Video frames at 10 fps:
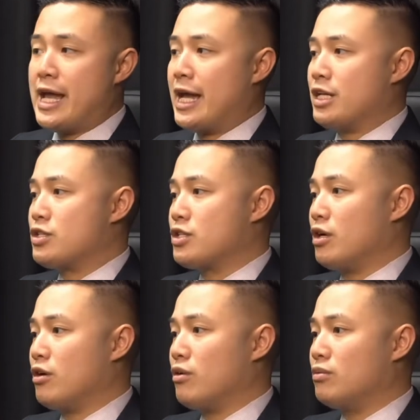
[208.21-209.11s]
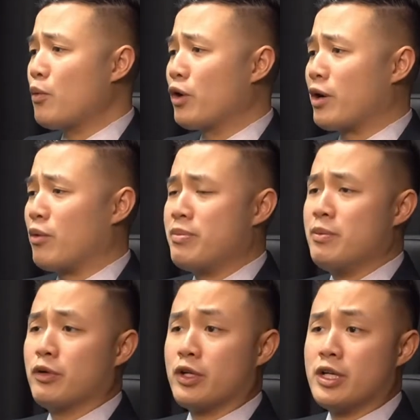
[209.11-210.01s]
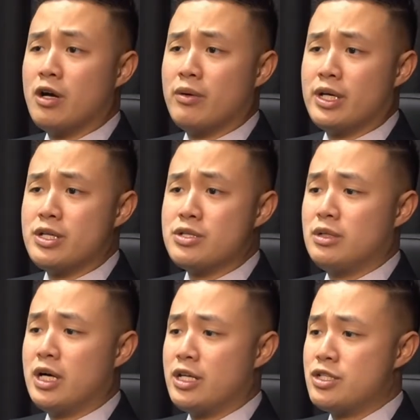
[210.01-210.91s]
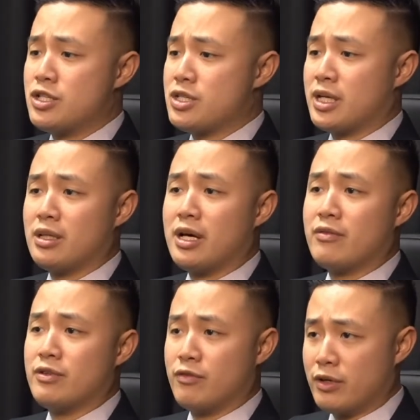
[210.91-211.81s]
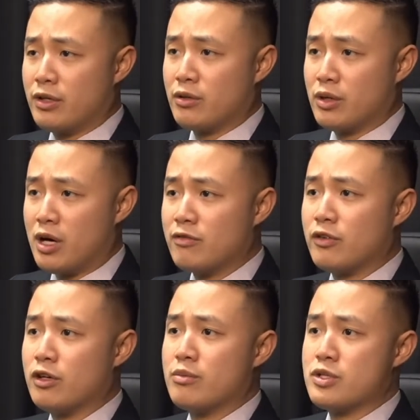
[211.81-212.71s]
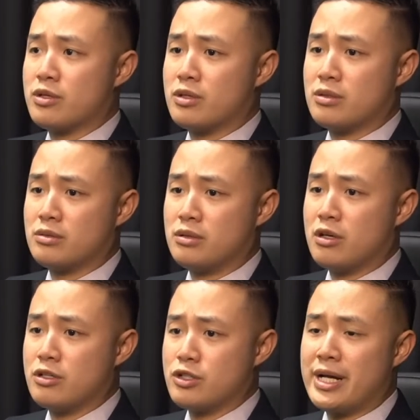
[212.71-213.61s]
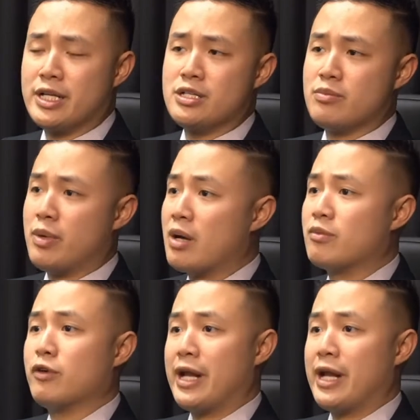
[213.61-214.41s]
And so what I want people to know is us, just like a lot of different other law firms, are trying to get to the bottom of what